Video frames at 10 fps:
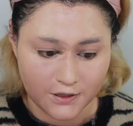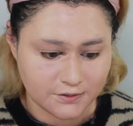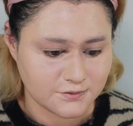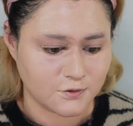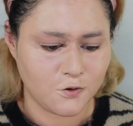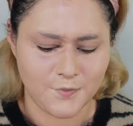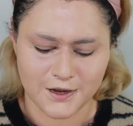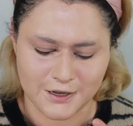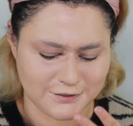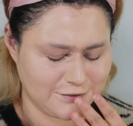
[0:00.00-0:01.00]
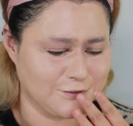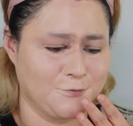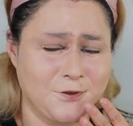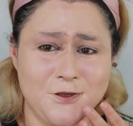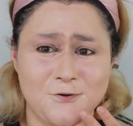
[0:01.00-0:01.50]
it's
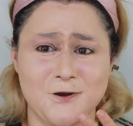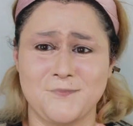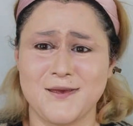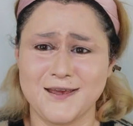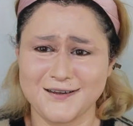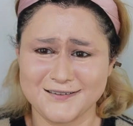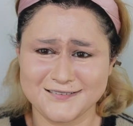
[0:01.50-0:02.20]
still really creepy.